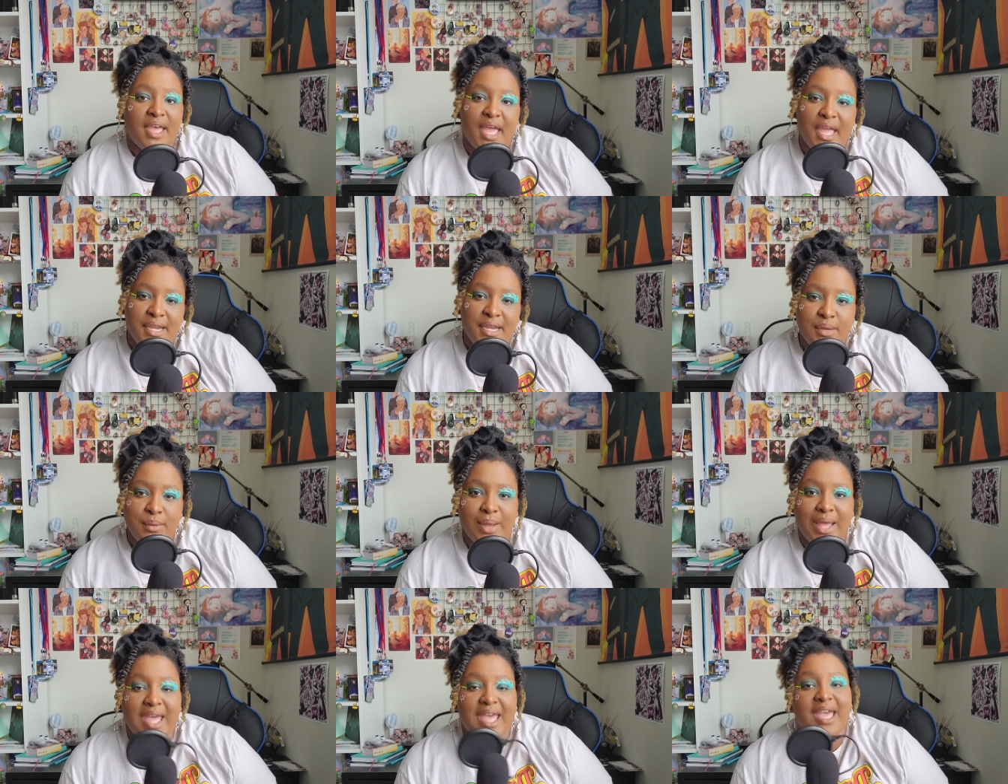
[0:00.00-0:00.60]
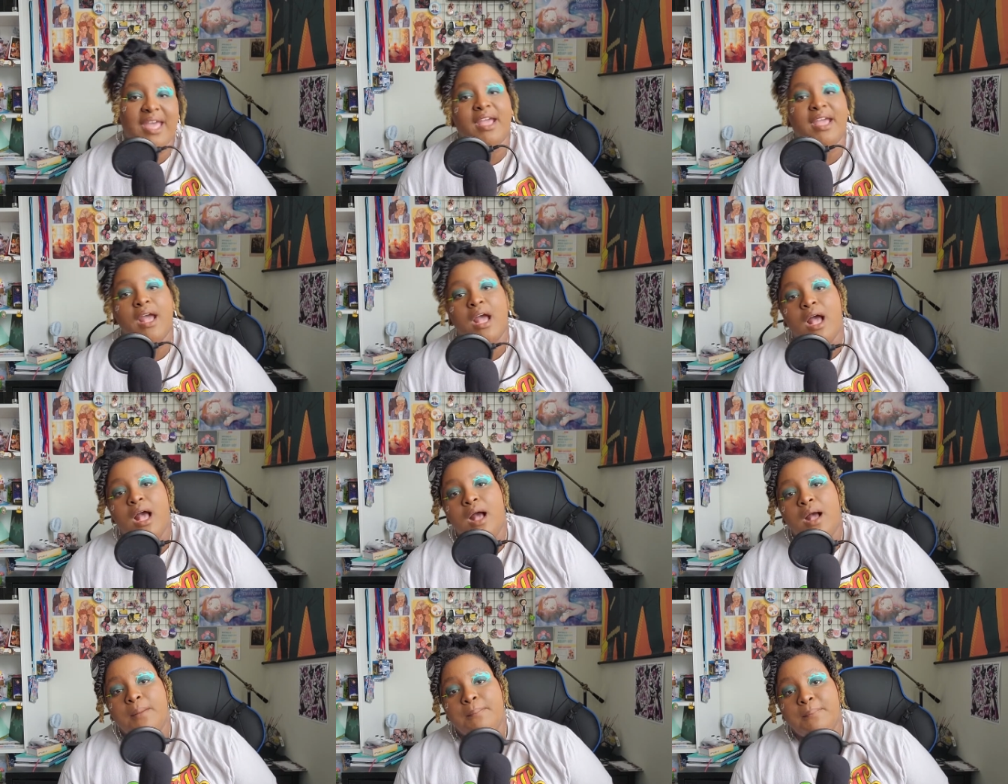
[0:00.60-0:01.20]
Anyway,
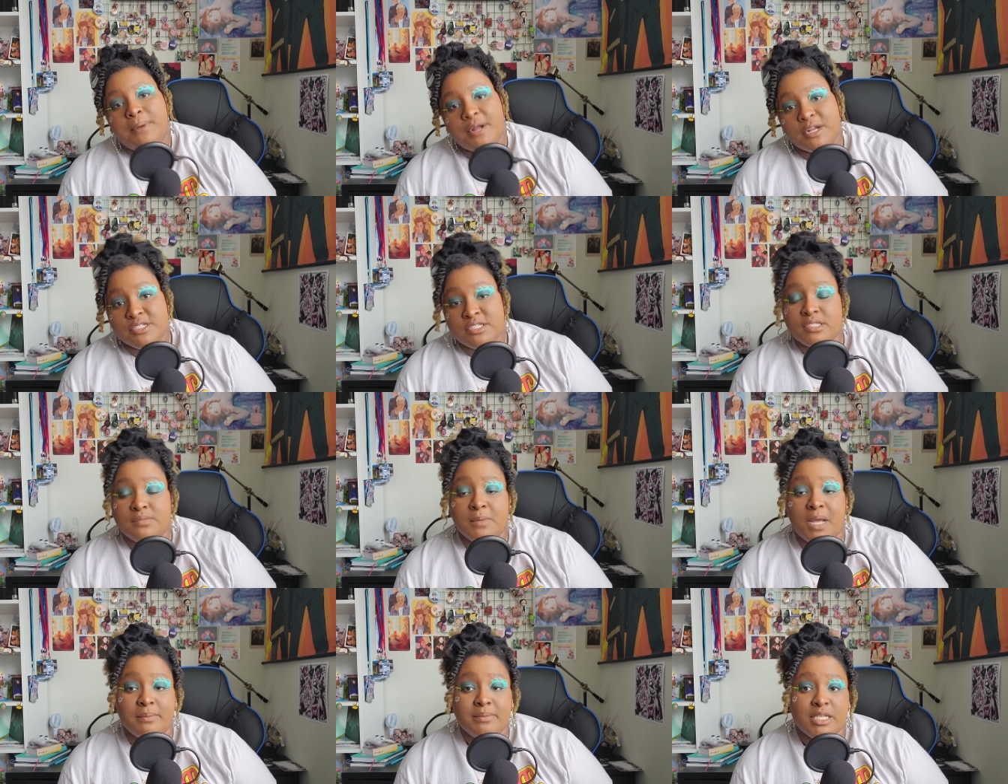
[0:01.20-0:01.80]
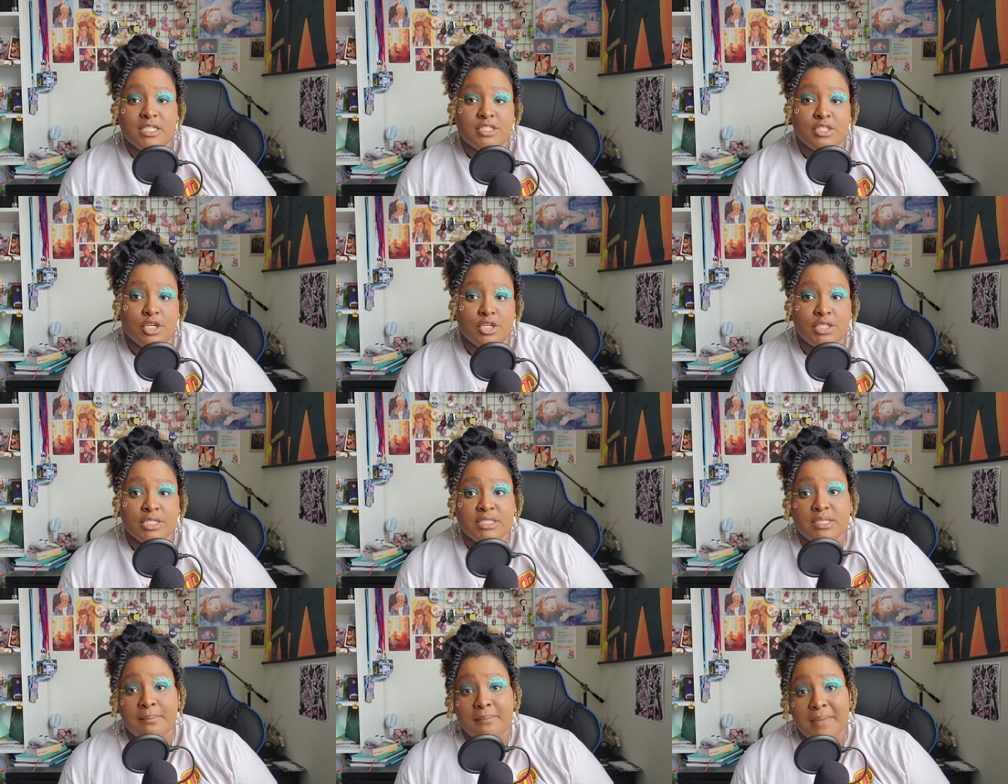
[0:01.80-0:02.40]
Percy's mom gets
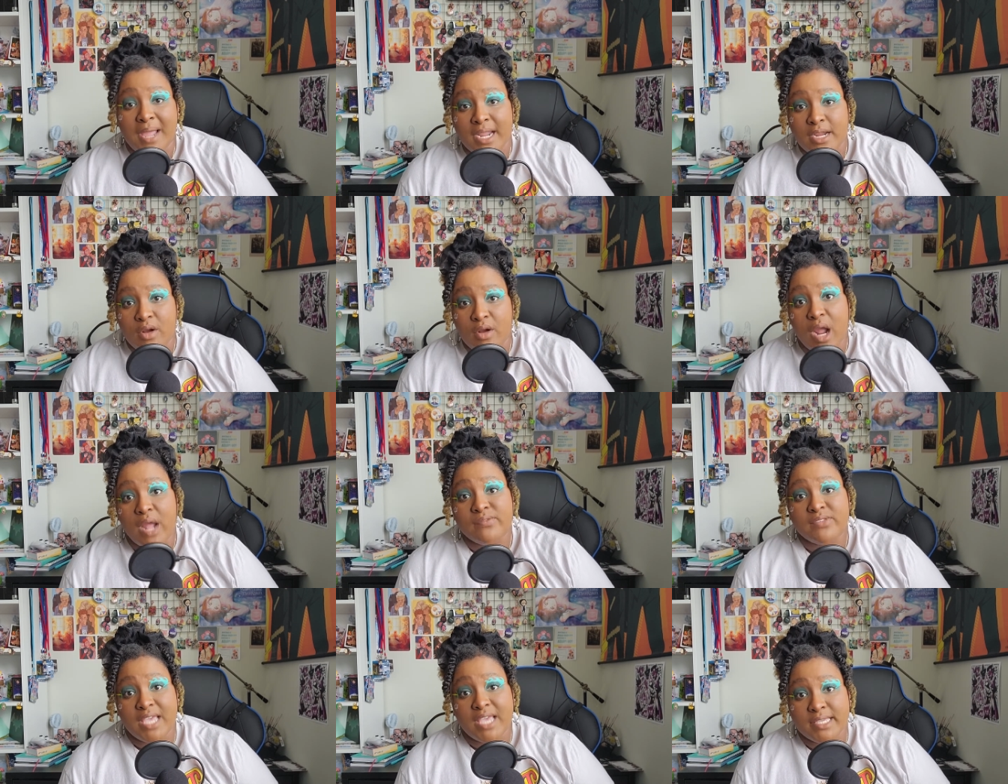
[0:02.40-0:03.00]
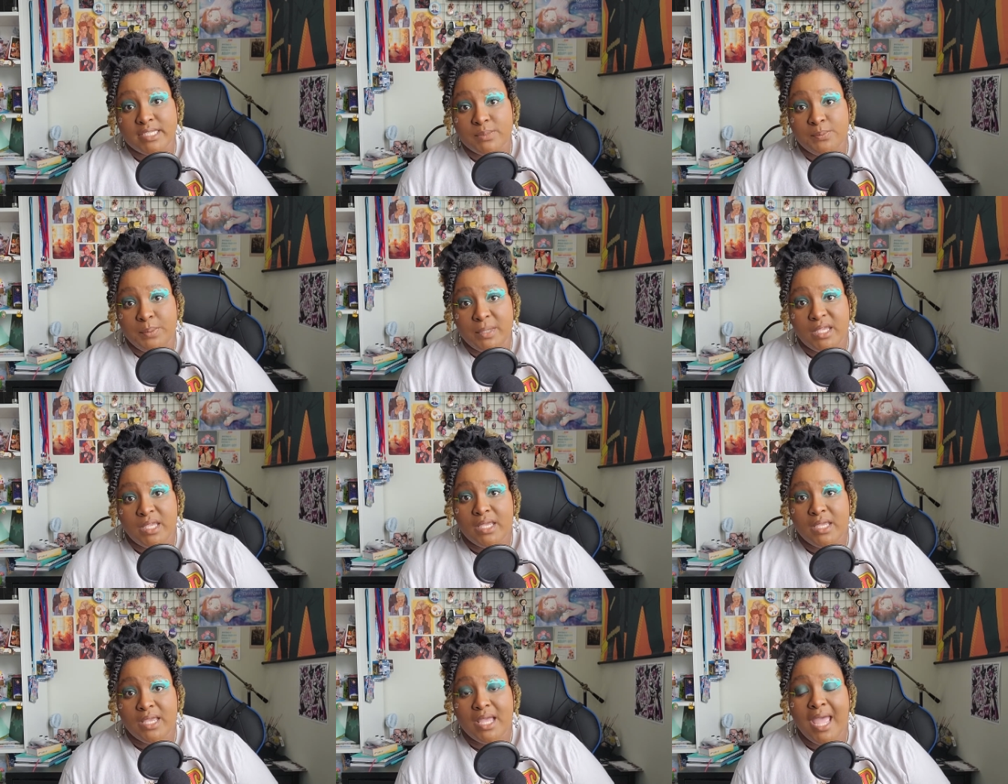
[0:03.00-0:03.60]
turned into Minecraft
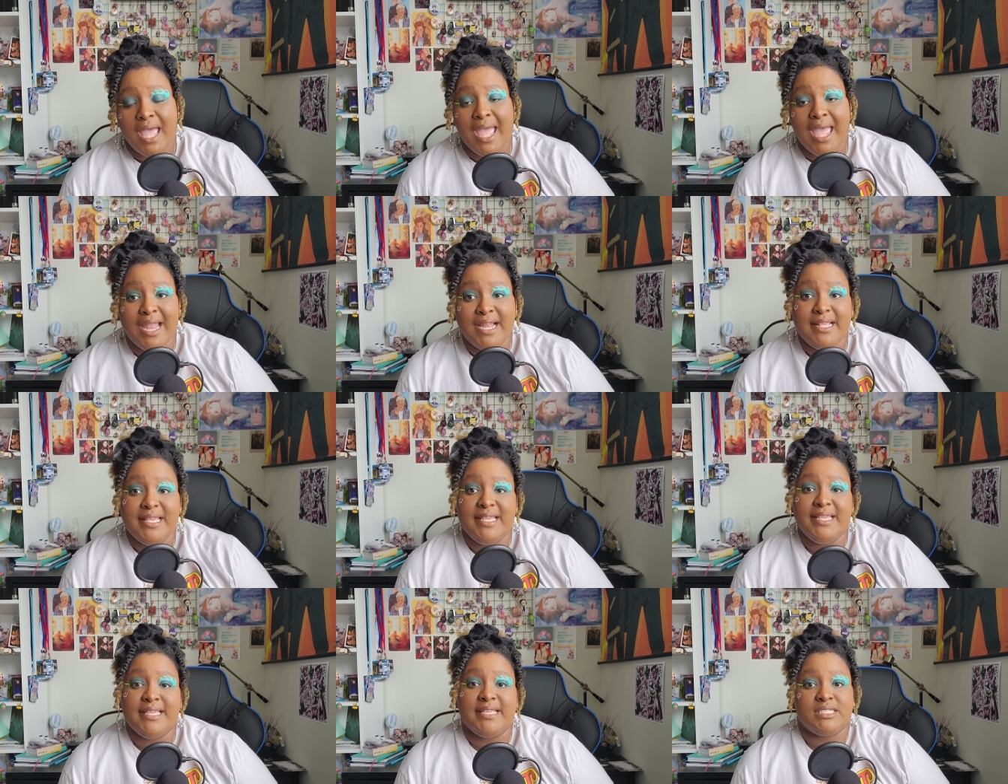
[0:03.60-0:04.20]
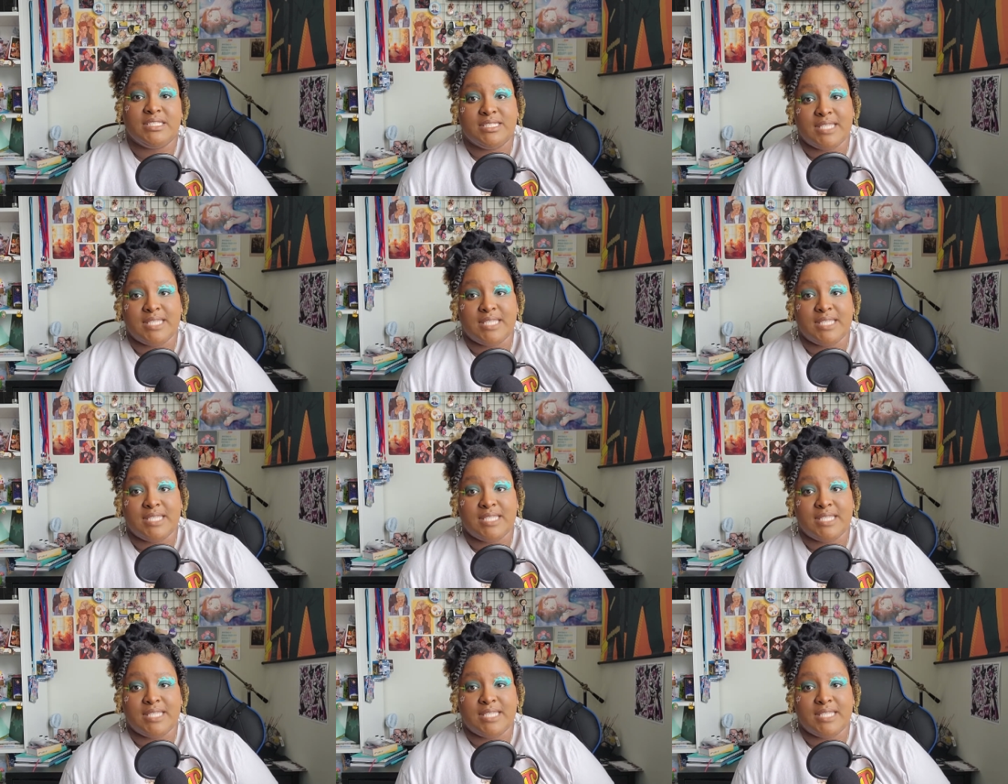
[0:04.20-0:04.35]
XP, and he gets